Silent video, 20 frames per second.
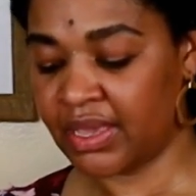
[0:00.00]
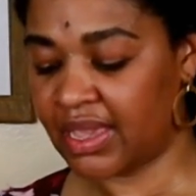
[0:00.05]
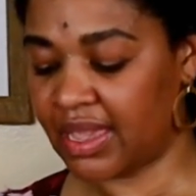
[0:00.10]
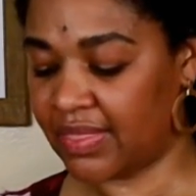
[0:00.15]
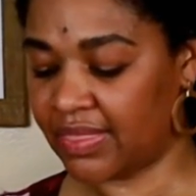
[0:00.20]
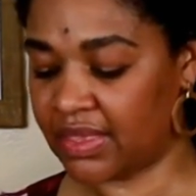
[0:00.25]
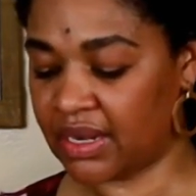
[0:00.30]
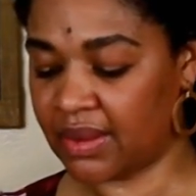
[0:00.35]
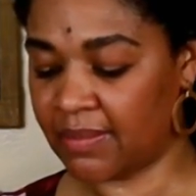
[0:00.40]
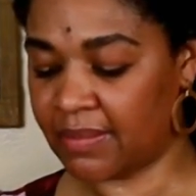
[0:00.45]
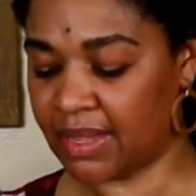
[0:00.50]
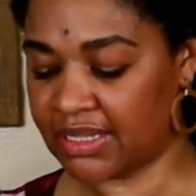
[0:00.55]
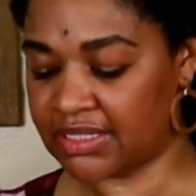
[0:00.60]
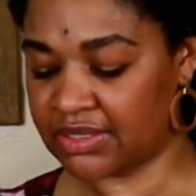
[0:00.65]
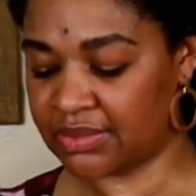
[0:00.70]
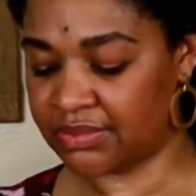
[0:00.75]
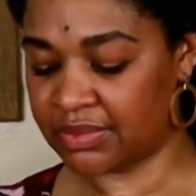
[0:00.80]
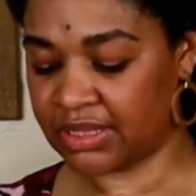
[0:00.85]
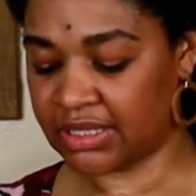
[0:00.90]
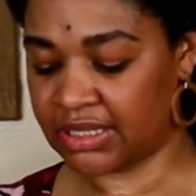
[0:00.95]
And then it makes
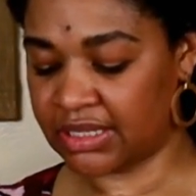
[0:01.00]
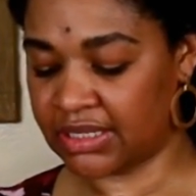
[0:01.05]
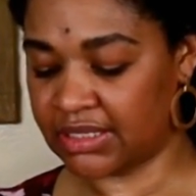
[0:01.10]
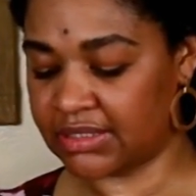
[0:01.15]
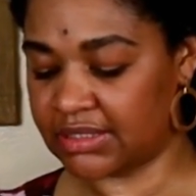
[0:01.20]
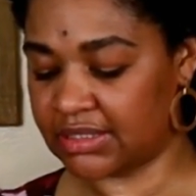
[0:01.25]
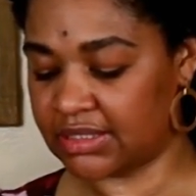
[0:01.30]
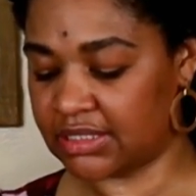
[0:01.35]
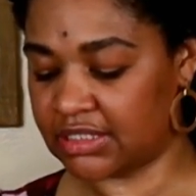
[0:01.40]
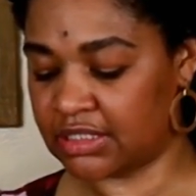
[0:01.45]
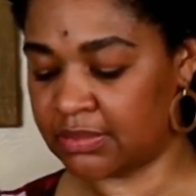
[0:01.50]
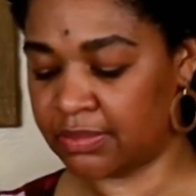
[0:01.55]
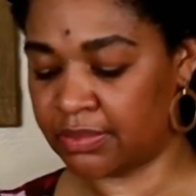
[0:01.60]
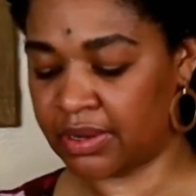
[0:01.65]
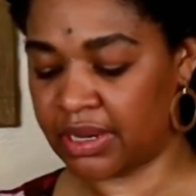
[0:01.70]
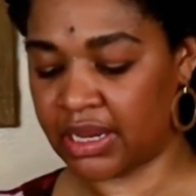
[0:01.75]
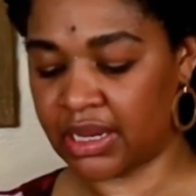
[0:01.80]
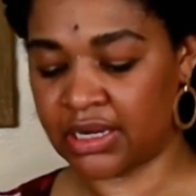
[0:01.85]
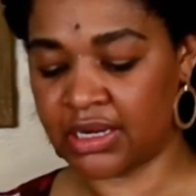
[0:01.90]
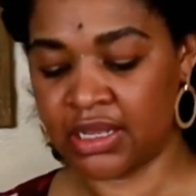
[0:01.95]
it really easy to
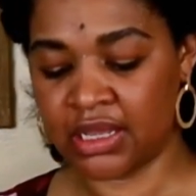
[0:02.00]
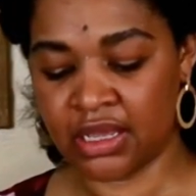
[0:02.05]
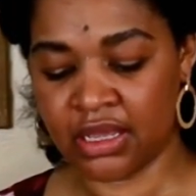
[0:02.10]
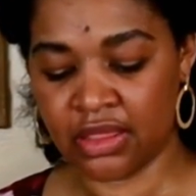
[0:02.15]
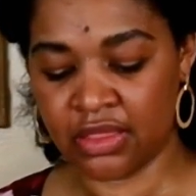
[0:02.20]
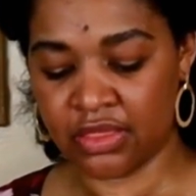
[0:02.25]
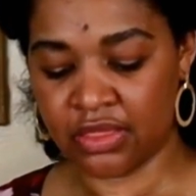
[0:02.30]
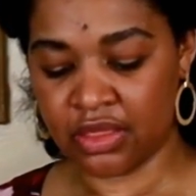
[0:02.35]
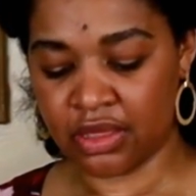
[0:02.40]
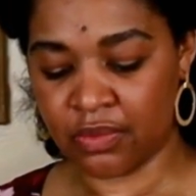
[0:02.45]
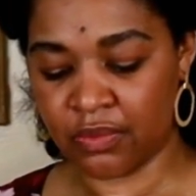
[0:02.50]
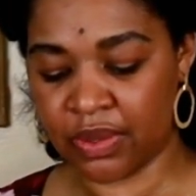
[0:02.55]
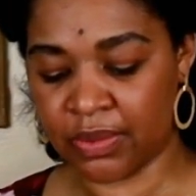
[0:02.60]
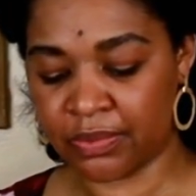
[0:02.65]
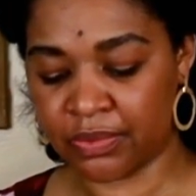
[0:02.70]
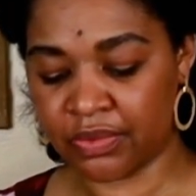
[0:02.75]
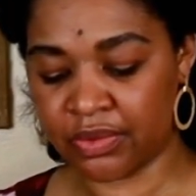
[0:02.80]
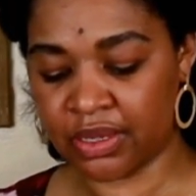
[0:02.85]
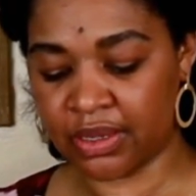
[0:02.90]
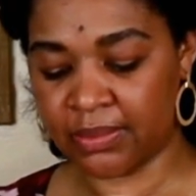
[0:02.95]
spread the whipped
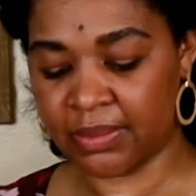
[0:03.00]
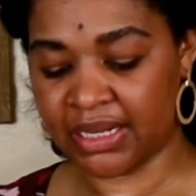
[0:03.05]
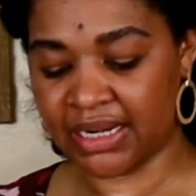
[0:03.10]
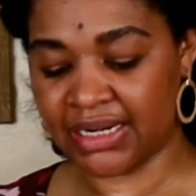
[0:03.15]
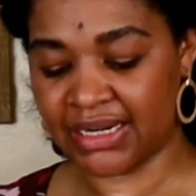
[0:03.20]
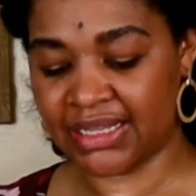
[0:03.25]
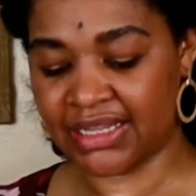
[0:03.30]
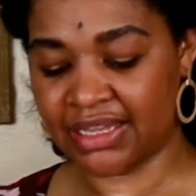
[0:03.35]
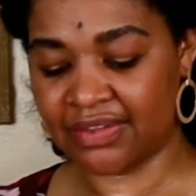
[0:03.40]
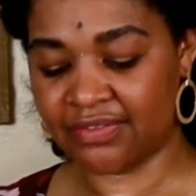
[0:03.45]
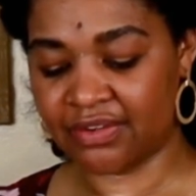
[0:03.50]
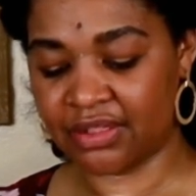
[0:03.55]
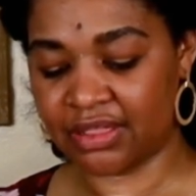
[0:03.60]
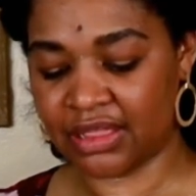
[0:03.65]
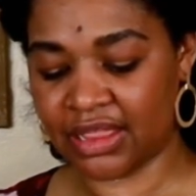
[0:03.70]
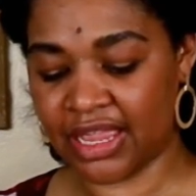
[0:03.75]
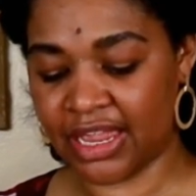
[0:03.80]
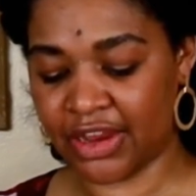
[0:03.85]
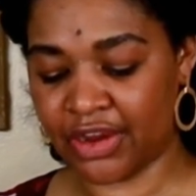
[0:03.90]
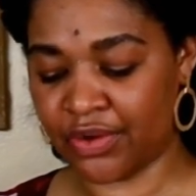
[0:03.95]
cream in an
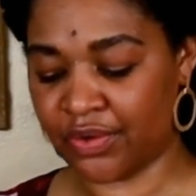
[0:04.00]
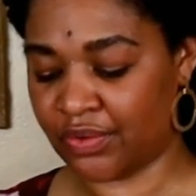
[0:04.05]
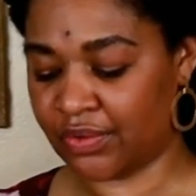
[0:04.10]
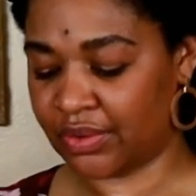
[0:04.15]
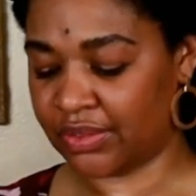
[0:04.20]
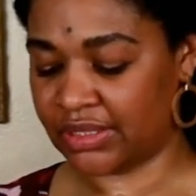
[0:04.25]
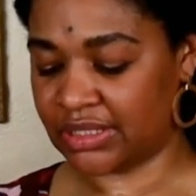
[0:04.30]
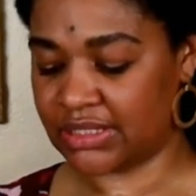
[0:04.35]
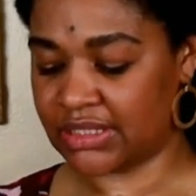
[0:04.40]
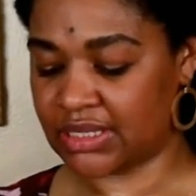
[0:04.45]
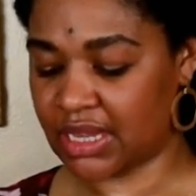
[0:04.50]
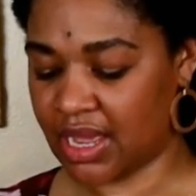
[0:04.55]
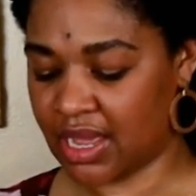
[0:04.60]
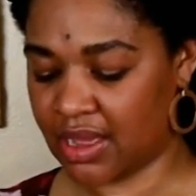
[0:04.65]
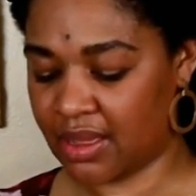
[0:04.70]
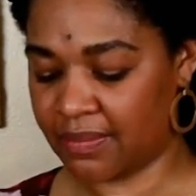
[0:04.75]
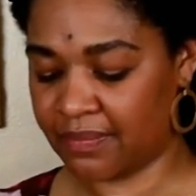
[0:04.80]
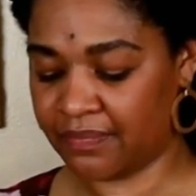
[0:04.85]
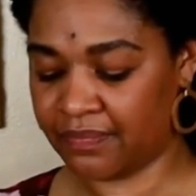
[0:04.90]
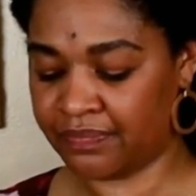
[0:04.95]
even layer on the
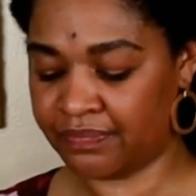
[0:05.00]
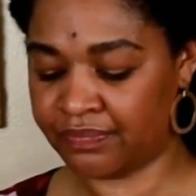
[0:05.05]
top.